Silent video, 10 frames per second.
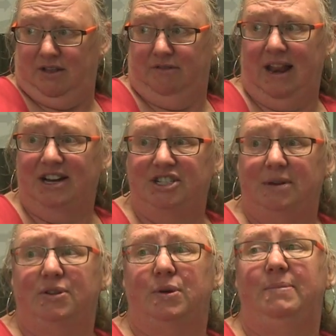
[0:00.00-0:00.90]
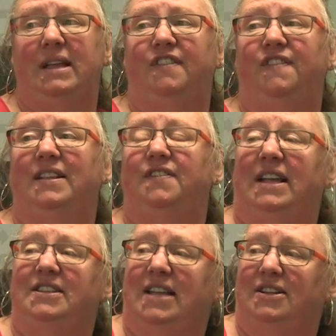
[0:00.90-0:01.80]
The relationship between being a fan of
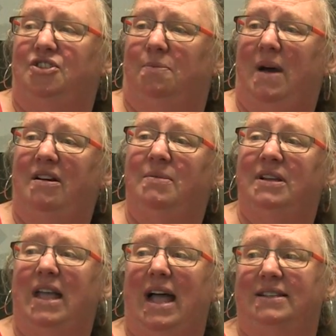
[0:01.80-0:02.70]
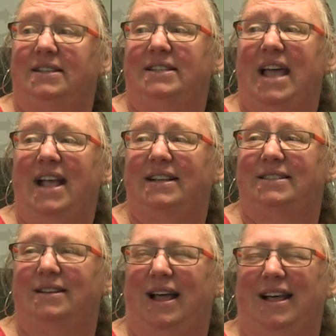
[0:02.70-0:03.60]
the entertainer John Barrowman and
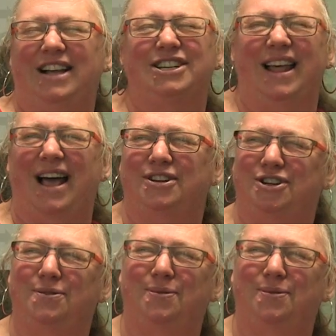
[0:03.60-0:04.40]
sex, actually, I should,